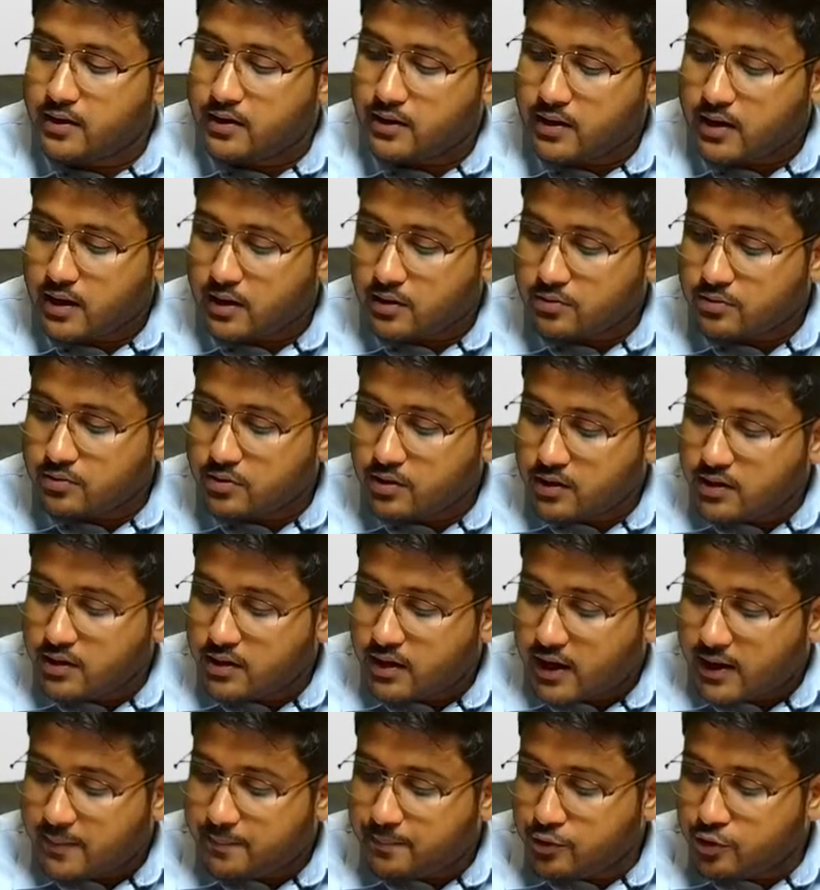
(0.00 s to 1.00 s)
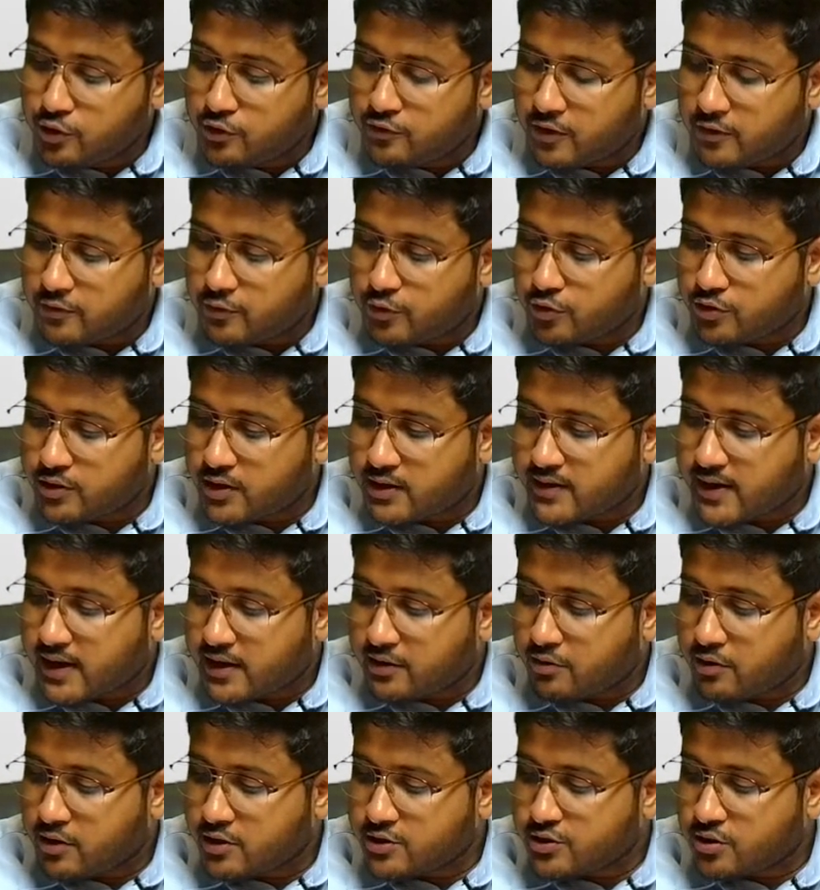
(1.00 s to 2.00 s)
Now a proof of total
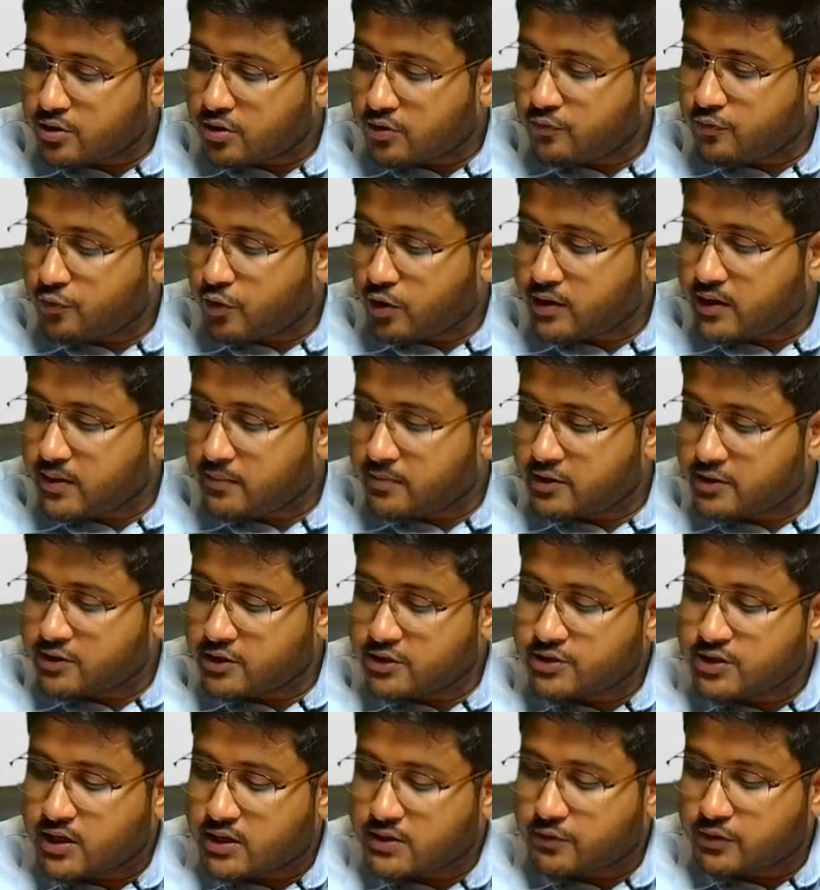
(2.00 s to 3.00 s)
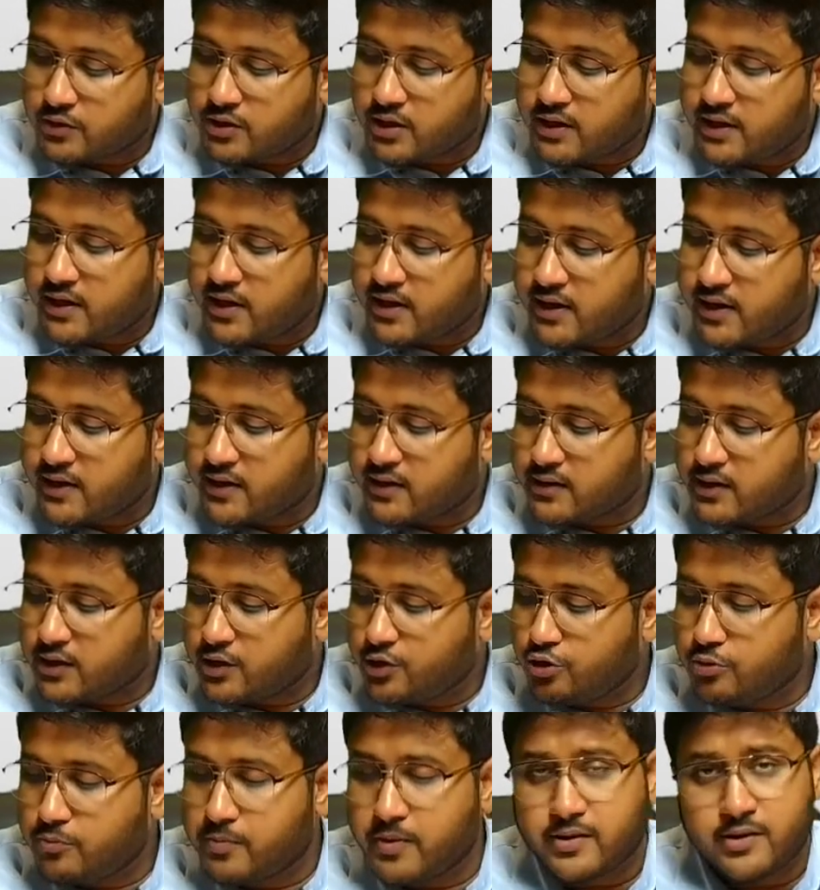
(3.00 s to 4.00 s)
calculation of what depreciation charge for the year under the
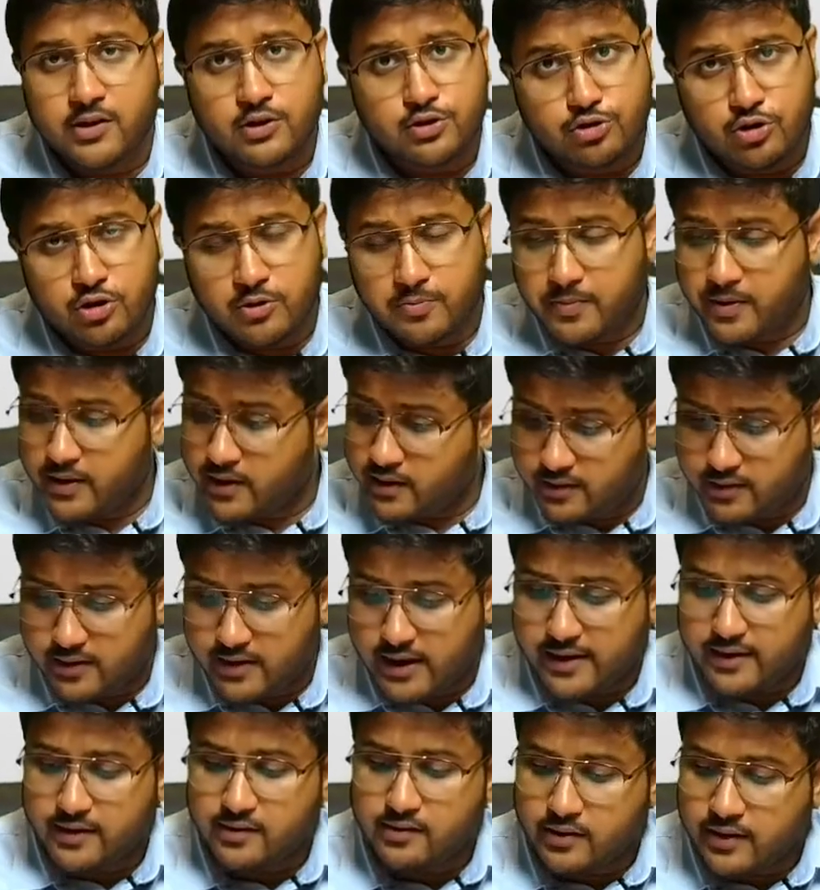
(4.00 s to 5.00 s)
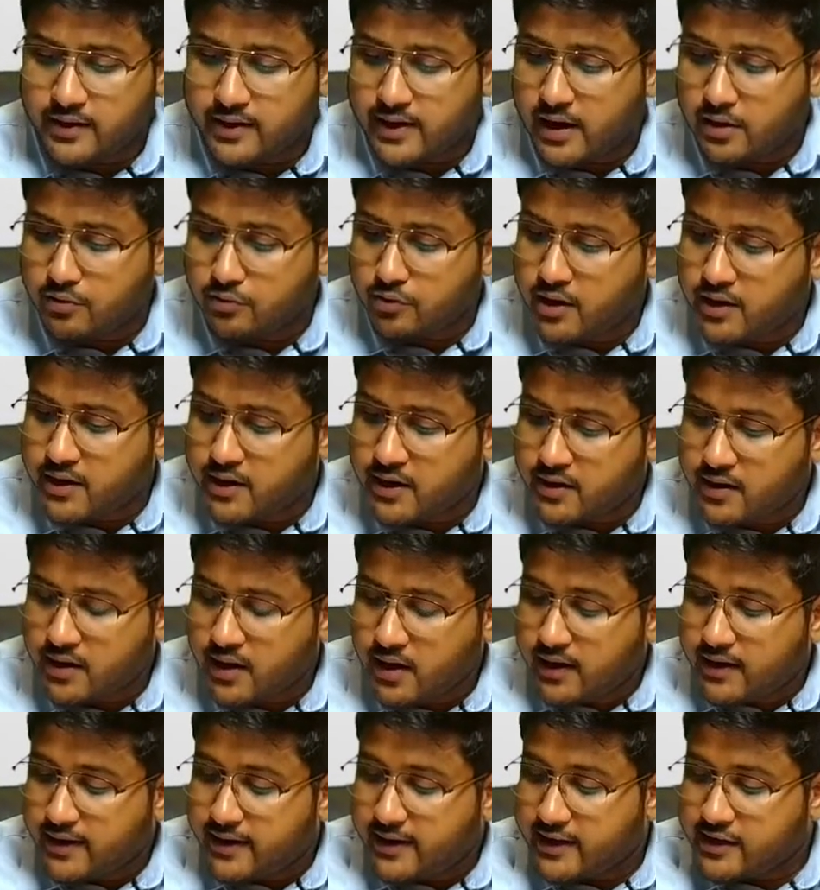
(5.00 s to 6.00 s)
new basis should be, that is recalculated.
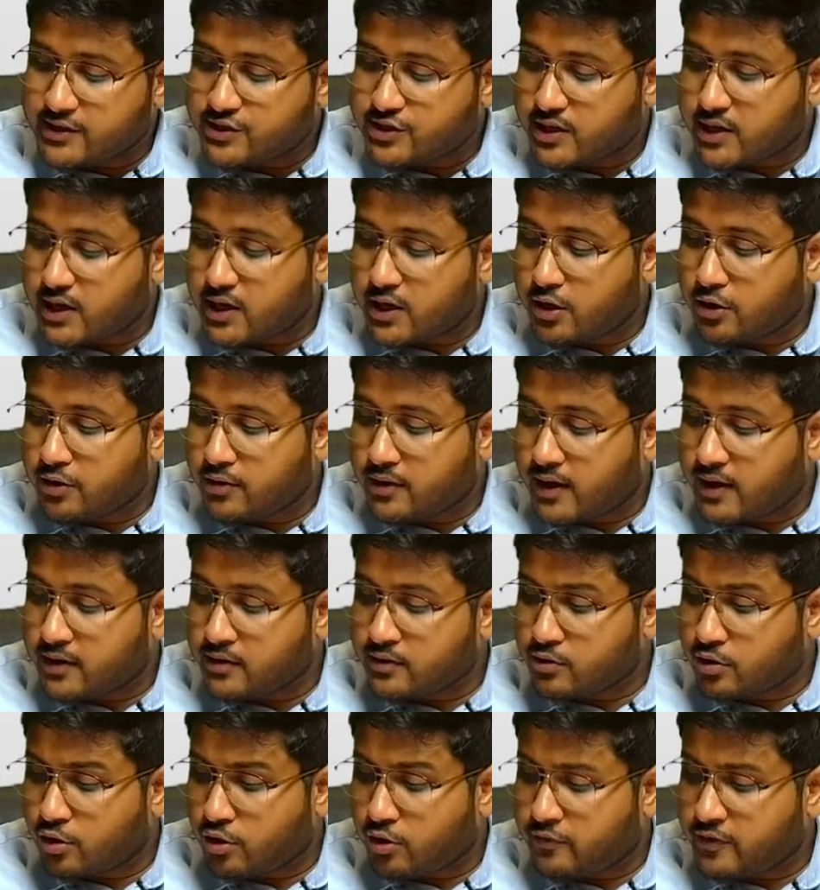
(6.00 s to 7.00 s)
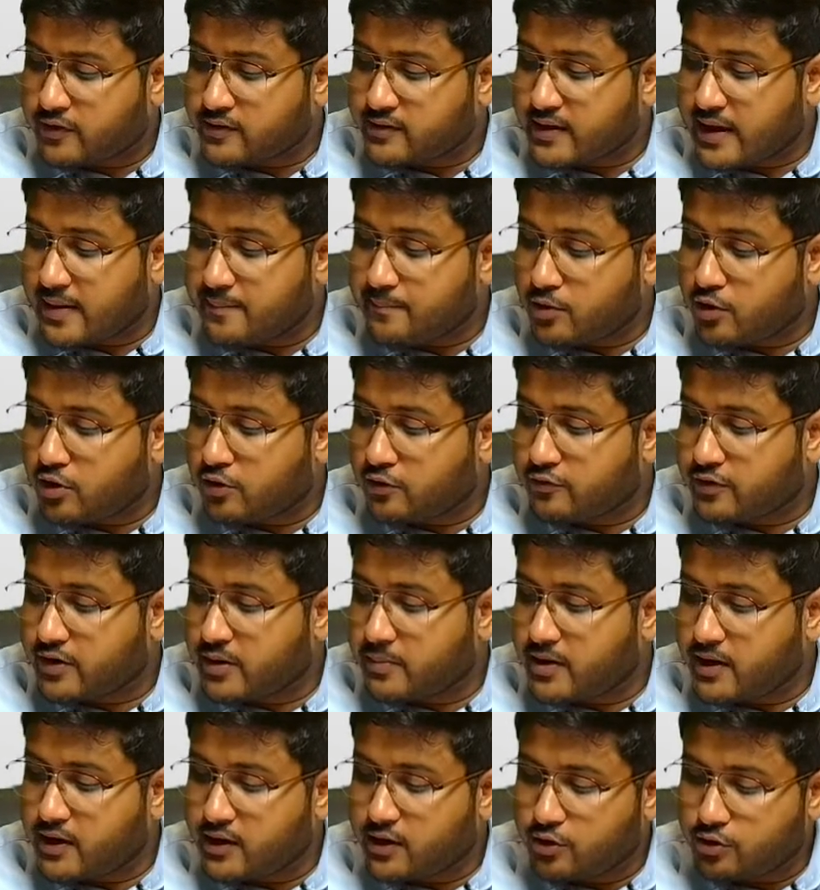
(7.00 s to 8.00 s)
Test checking of a sample of
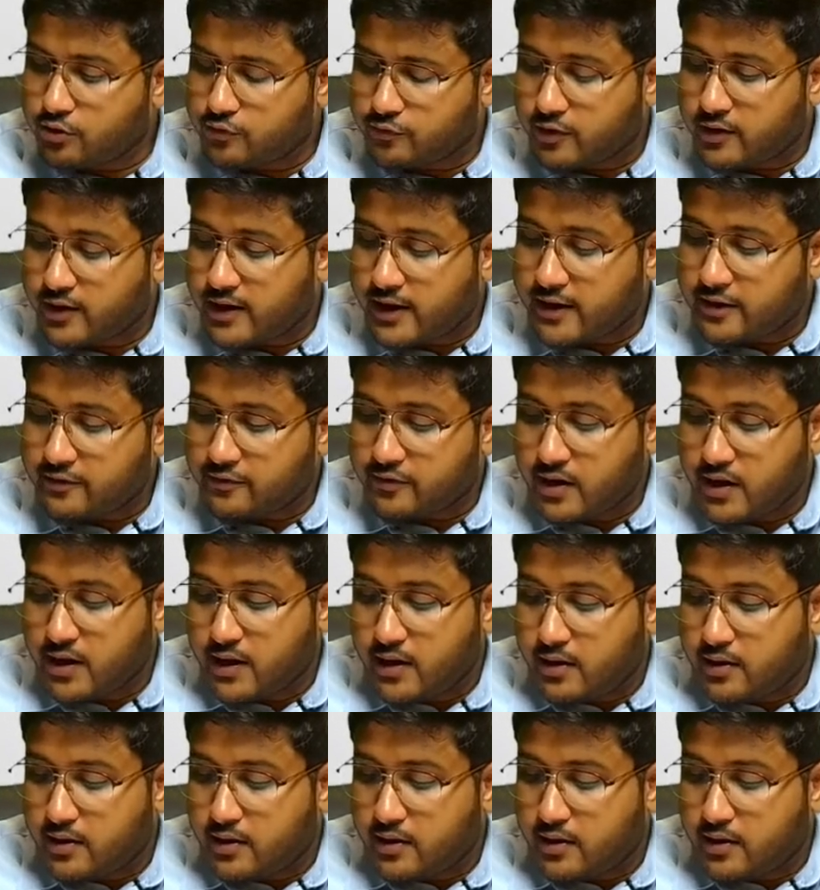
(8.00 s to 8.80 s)
remaining useful life.